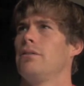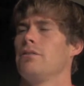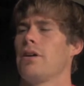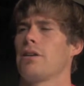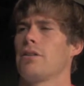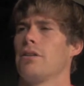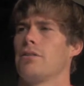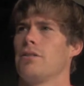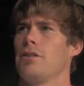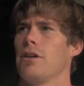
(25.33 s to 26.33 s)
it was actually
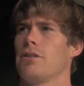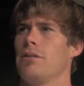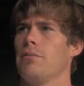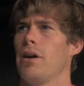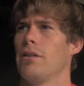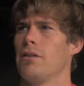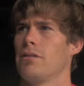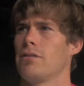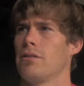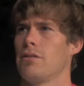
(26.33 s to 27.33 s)
a suggestion by the
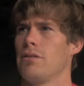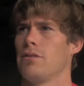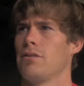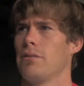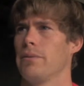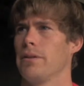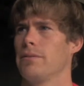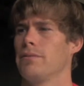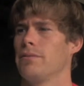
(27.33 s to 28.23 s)
sisters, so we